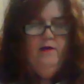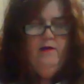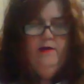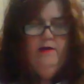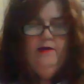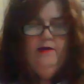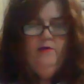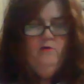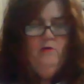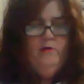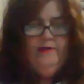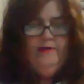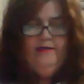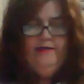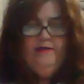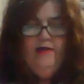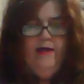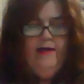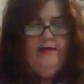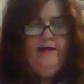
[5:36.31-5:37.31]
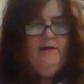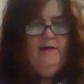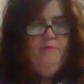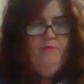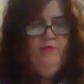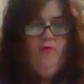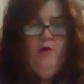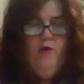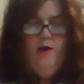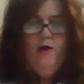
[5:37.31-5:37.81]
it'll only take them
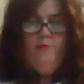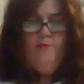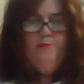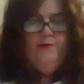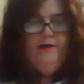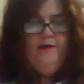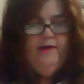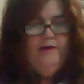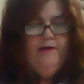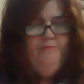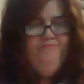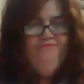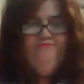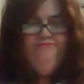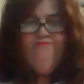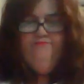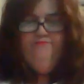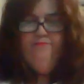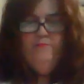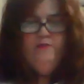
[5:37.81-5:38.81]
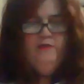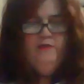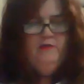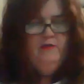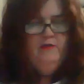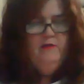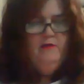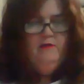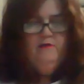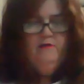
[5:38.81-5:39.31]
probably
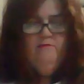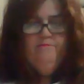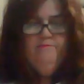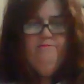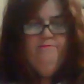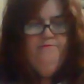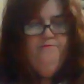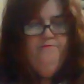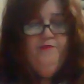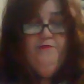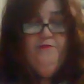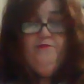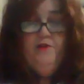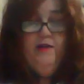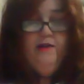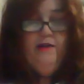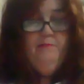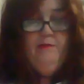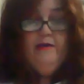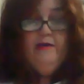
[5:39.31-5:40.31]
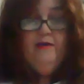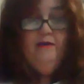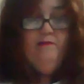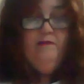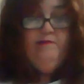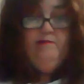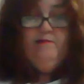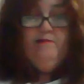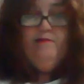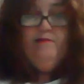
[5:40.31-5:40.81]
15 minutes,